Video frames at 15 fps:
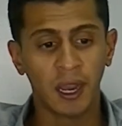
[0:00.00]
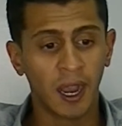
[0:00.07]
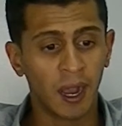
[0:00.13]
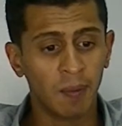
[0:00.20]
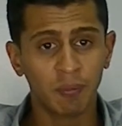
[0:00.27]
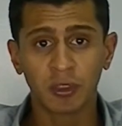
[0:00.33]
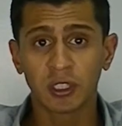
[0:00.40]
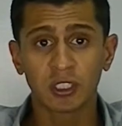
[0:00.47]

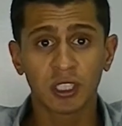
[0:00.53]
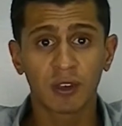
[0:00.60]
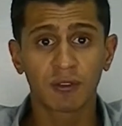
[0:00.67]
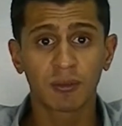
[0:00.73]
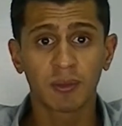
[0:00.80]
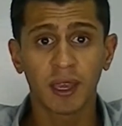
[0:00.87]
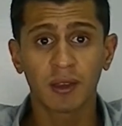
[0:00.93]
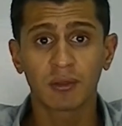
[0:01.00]
Um, aside
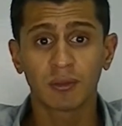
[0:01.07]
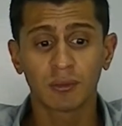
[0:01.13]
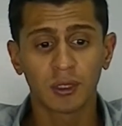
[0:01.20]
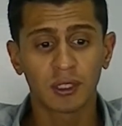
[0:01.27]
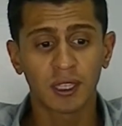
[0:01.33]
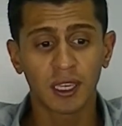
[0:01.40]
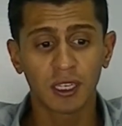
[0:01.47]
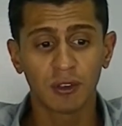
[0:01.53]
from that, we
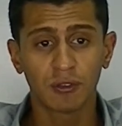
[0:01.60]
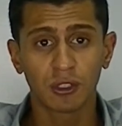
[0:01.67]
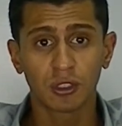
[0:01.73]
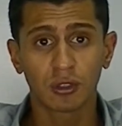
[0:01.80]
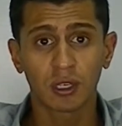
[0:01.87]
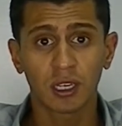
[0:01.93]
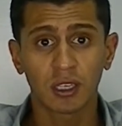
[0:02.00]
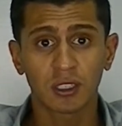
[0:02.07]
thank you for
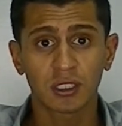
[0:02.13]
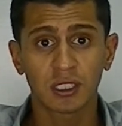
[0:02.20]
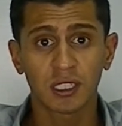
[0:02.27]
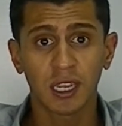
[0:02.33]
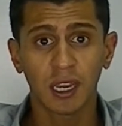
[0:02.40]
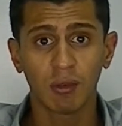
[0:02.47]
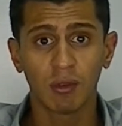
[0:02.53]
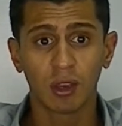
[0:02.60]
joining us
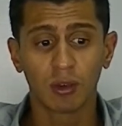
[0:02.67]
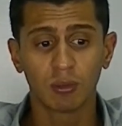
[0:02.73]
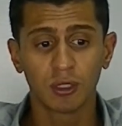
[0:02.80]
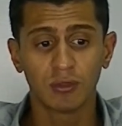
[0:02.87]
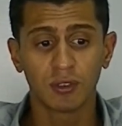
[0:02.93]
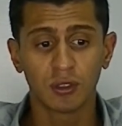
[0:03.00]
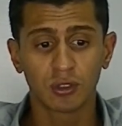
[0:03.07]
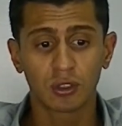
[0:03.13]
today. We hope
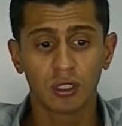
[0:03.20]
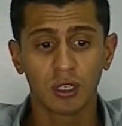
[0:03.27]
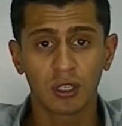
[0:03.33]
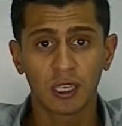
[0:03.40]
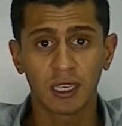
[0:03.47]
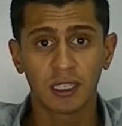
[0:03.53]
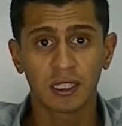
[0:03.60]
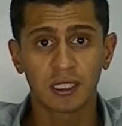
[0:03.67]
you've enjoyed
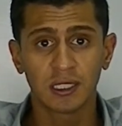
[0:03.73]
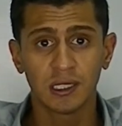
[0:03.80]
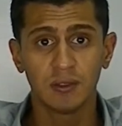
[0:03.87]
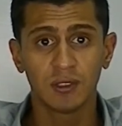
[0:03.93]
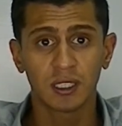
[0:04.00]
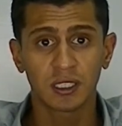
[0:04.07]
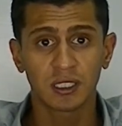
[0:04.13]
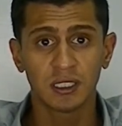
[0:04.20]
looking at the
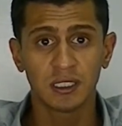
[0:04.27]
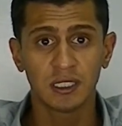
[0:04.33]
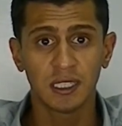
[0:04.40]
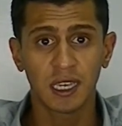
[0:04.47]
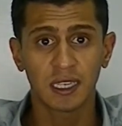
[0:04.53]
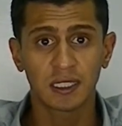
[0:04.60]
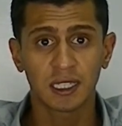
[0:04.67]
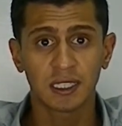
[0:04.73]
TVSEC
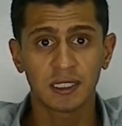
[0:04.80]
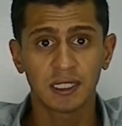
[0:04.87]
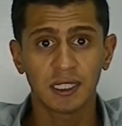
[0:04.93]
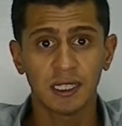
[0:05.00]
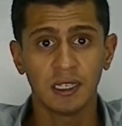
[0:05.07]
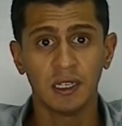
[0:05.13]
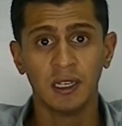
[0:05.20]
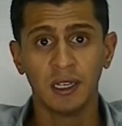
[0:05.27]

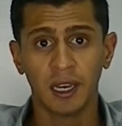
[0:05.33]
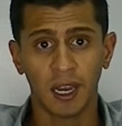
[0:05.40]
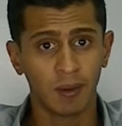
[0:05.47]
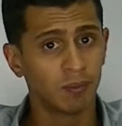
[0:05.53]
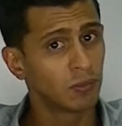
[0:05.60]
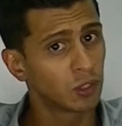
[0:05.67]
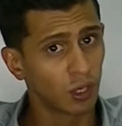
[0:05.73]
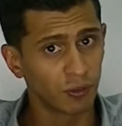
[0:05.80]
880.
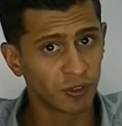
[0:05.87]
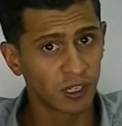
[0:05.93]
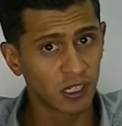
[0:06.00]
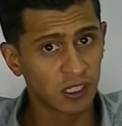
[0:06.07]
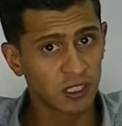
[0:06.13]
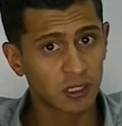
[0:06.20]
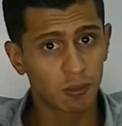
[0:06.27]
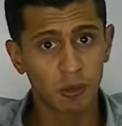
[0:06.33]
Uh, don't
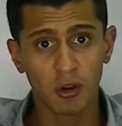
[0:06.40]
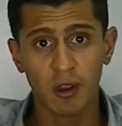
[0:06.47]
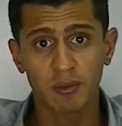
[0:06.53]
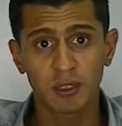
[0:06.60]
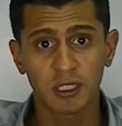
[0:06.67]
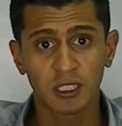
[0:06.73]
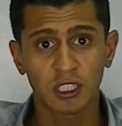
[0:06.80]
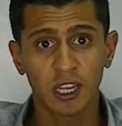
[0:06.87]
forget to
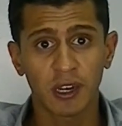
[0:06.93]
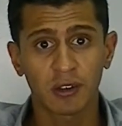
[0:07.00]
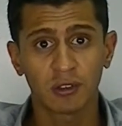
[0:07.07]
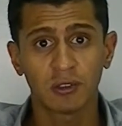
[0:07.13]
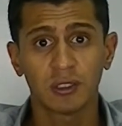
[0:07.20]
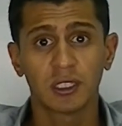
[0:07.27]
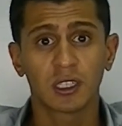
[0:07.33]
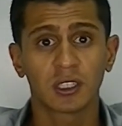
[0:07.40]
subscribe to the
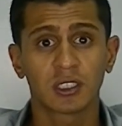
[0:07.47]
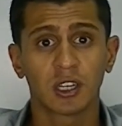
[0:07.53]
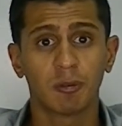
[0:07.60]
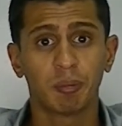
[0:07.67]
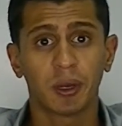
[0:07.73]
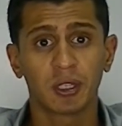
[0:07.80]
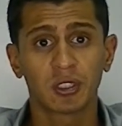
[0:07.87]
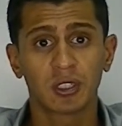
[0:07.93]
channel. It does
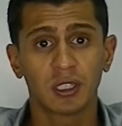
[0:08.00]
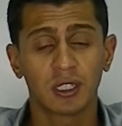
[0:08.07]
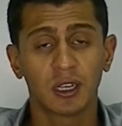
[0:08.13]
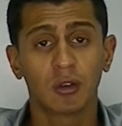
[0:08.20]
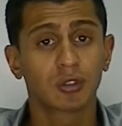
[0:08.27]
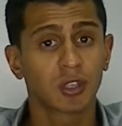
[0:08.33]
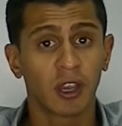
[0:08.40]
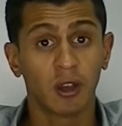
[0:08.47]
help us. It
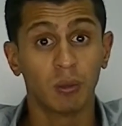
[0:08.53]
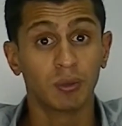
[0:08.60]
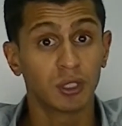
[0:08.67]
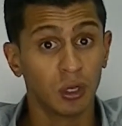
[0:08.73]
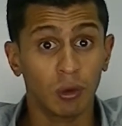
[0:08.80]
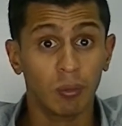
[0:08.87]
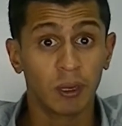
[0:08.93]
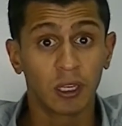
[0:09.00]
also helps
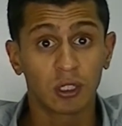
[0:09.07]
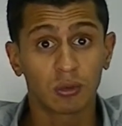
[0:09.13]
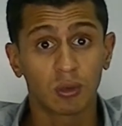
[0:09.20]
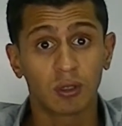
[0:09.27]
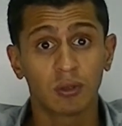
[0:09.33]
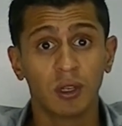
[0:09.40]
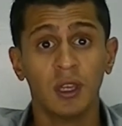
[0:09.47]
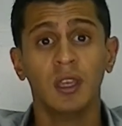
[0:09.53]
you because
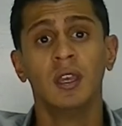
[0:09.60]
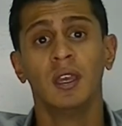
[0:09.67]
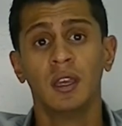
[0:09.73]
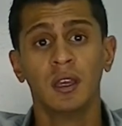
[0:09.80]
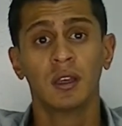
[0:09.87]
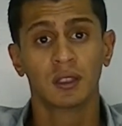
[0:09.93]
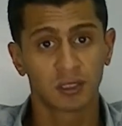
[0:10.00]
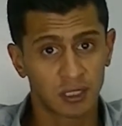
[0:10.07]
we'll
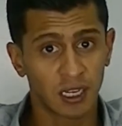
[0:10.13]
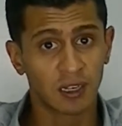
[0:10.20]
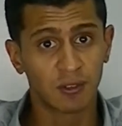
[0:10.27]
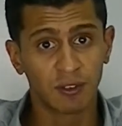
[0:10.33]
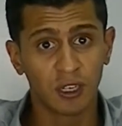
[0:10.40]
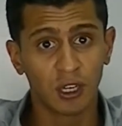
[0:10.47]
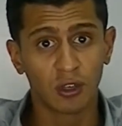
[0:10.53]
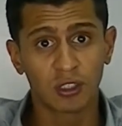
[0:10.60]
send
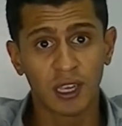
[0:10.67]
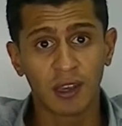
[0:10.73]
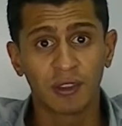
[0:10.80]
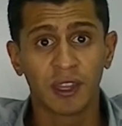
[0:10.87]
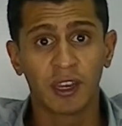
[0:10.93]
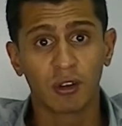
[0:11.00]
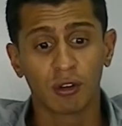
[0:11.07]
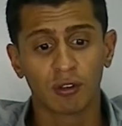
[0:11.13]
videos out
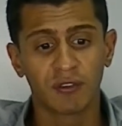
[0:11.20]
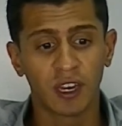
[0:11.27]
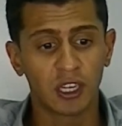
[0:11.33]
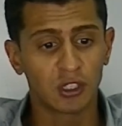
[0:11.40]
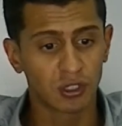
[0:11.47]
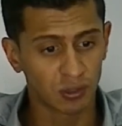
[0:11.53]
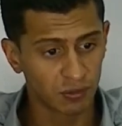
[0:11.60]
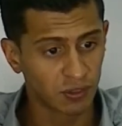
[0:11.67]
that are of
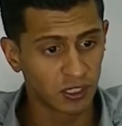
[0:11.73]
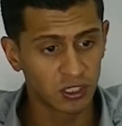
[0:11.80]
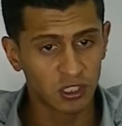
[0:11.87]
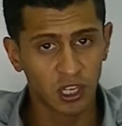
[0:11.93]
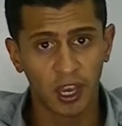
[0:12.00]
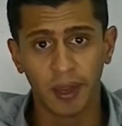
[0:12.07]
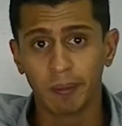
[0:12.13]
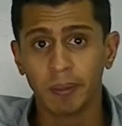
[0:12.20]
nature of this
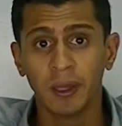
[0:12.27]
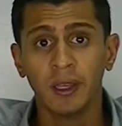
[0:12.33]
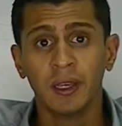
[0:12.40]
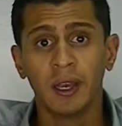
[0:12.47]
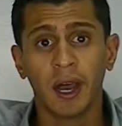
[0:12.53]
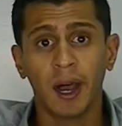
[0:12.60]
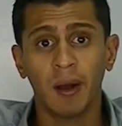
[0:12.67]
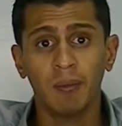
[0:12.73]
type.
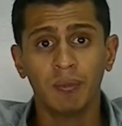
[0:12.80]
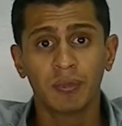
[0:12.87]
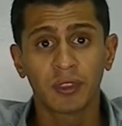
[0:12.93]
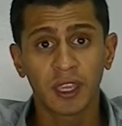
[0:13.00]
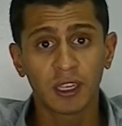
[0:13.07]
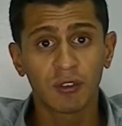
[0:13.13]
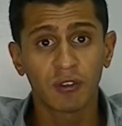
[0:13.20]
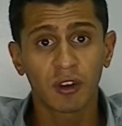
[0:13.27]
Um,
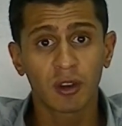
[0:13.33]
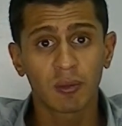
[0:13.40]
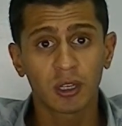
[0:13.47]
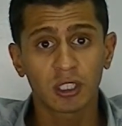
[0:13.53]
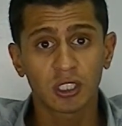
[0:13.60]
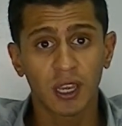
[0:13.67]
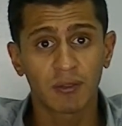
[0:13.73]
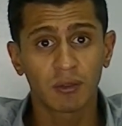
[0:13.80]
thank you very
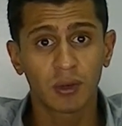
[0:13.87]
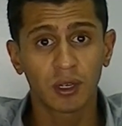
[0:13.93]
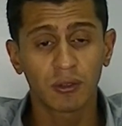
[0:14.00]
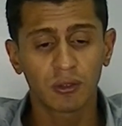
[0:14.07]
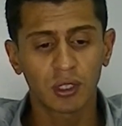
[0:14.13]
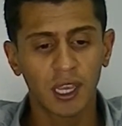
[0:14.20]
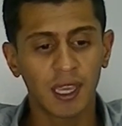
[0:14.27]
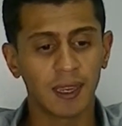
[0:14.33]
much. Have a
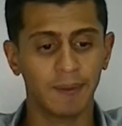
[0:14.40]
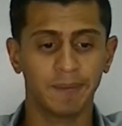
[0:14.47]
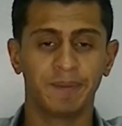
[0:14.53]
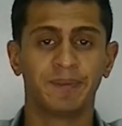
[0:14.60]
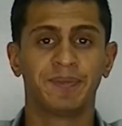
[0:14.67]
wonderful day.